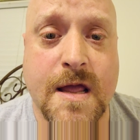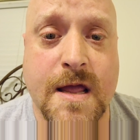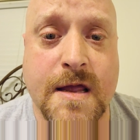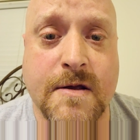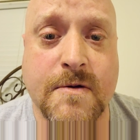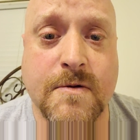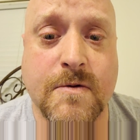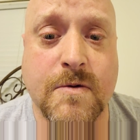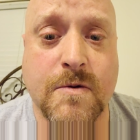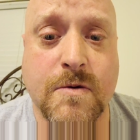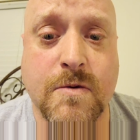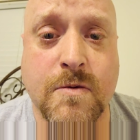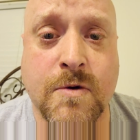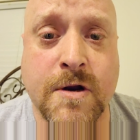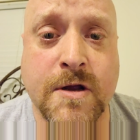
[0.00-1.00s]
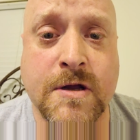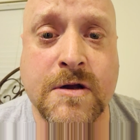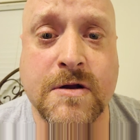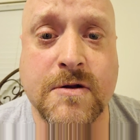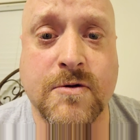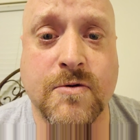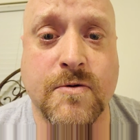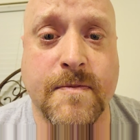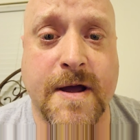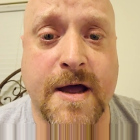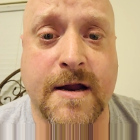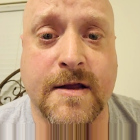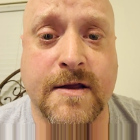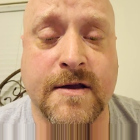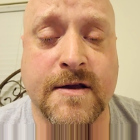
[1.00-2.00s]
And what are you going to do
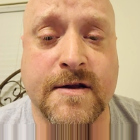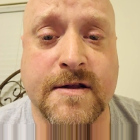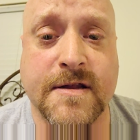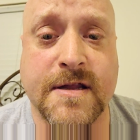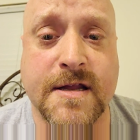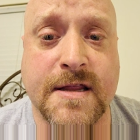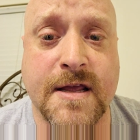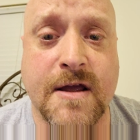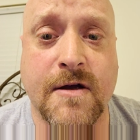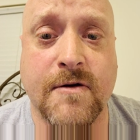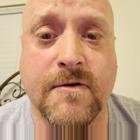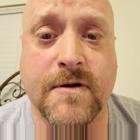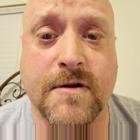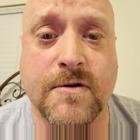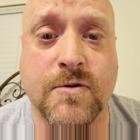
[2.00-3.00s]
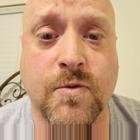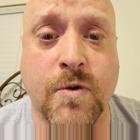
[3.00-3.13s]
about it? You're going to sit there and